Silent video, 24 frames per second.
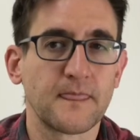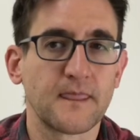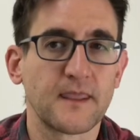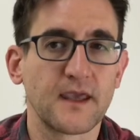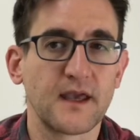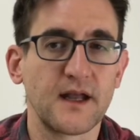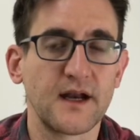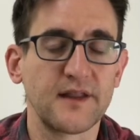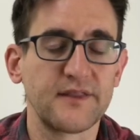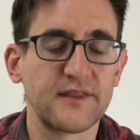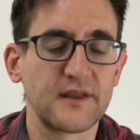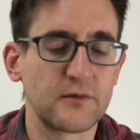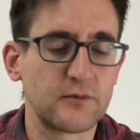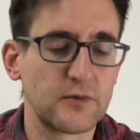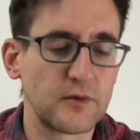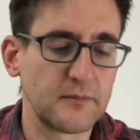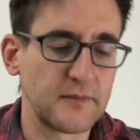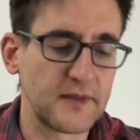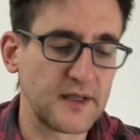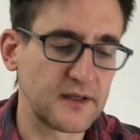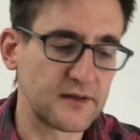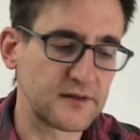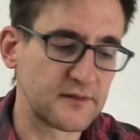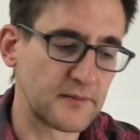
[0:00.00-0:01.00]
And I think what
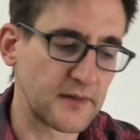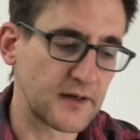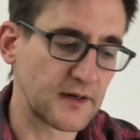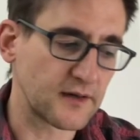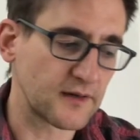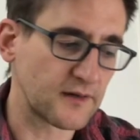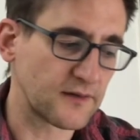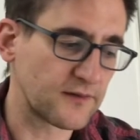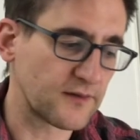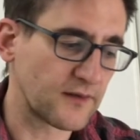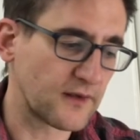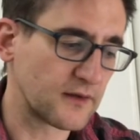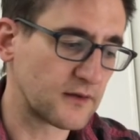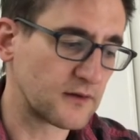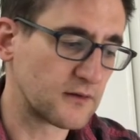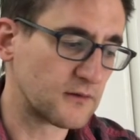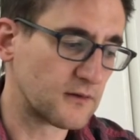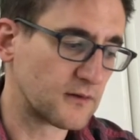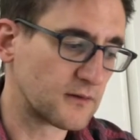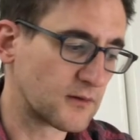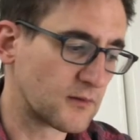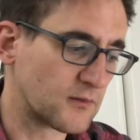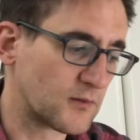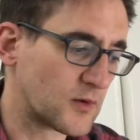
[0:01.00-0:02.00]
makes American Psycho,
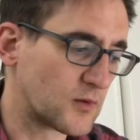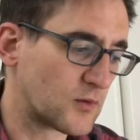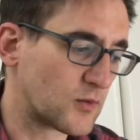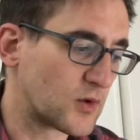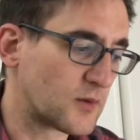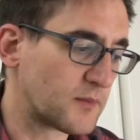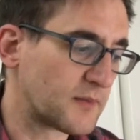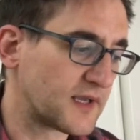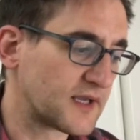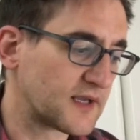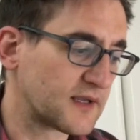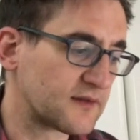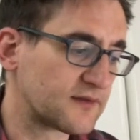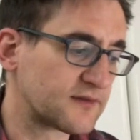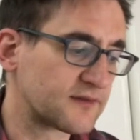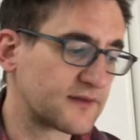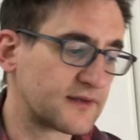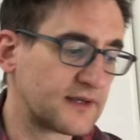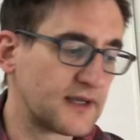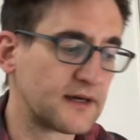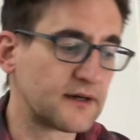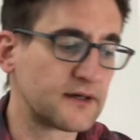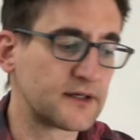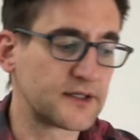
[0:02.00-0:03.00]
or what would make it
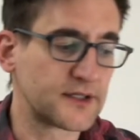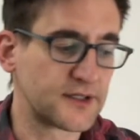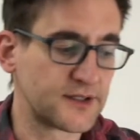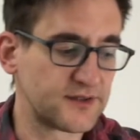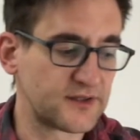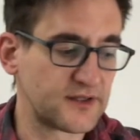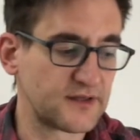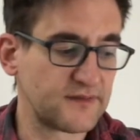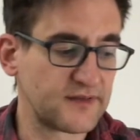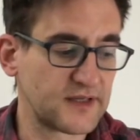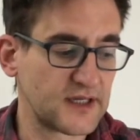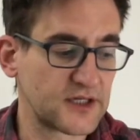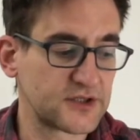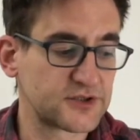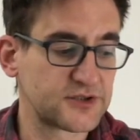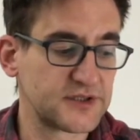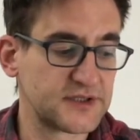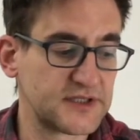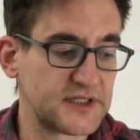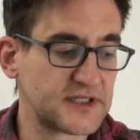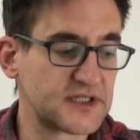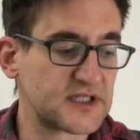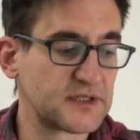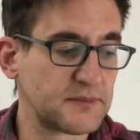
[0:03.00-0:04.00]
scarier, is if he actually
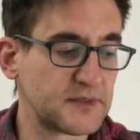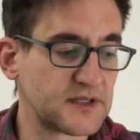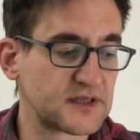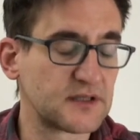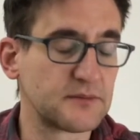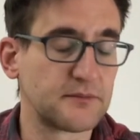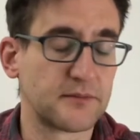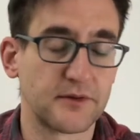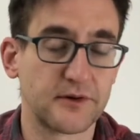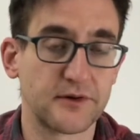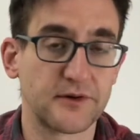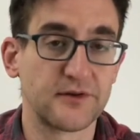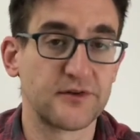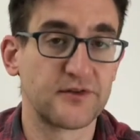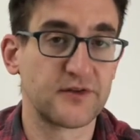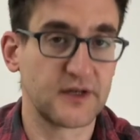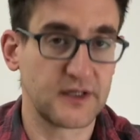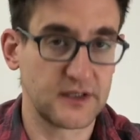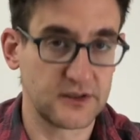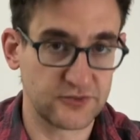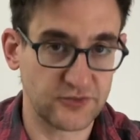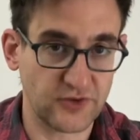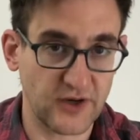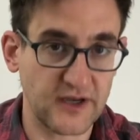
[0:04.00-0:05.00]
did commit the murders and
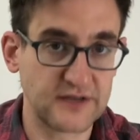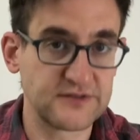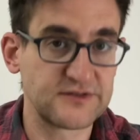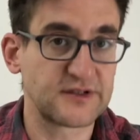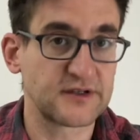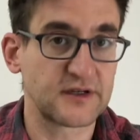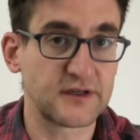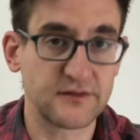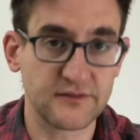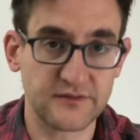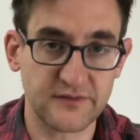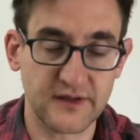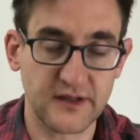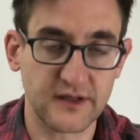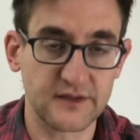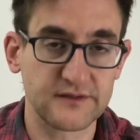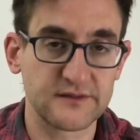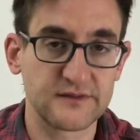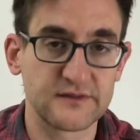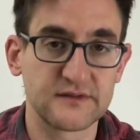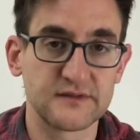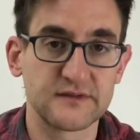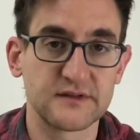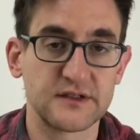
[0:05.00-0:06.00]
he tries to
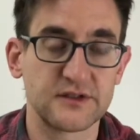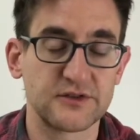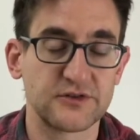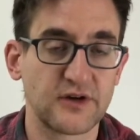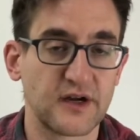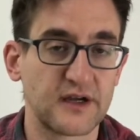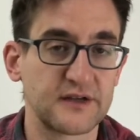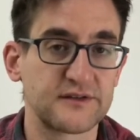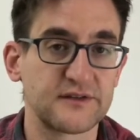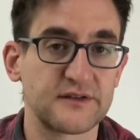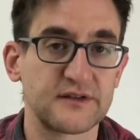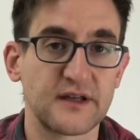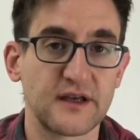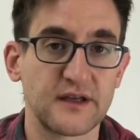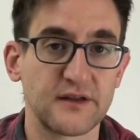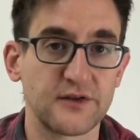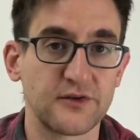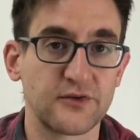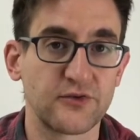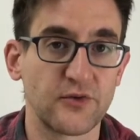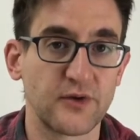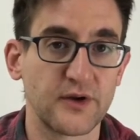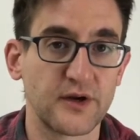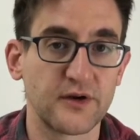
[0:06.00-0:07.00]
confess, he tries to tell
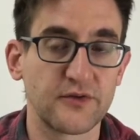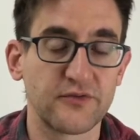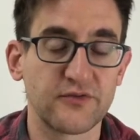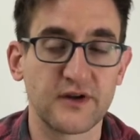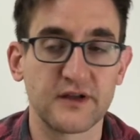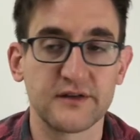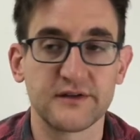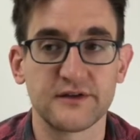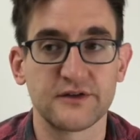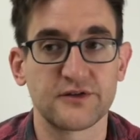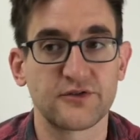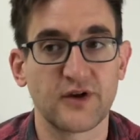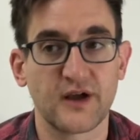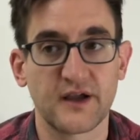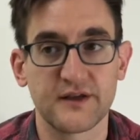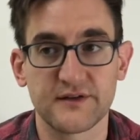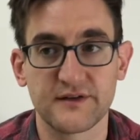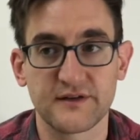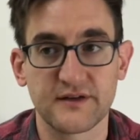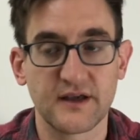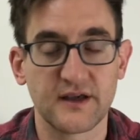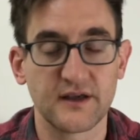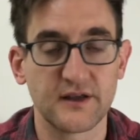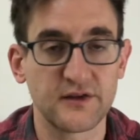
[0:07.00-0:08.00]
his lawyer friends, he tries
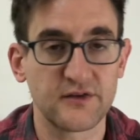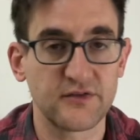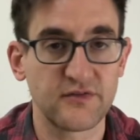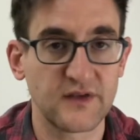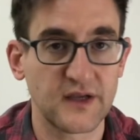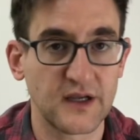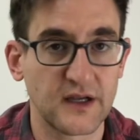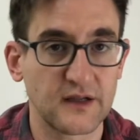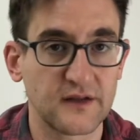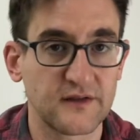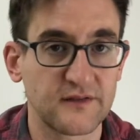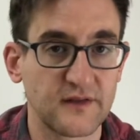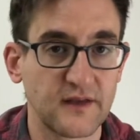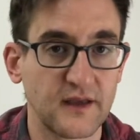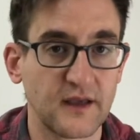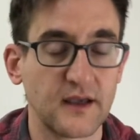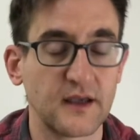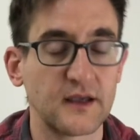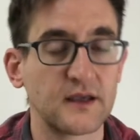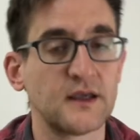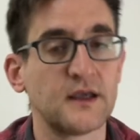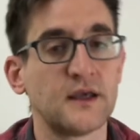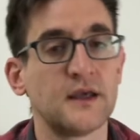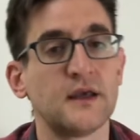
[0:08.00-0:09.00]
to tell his fiancée,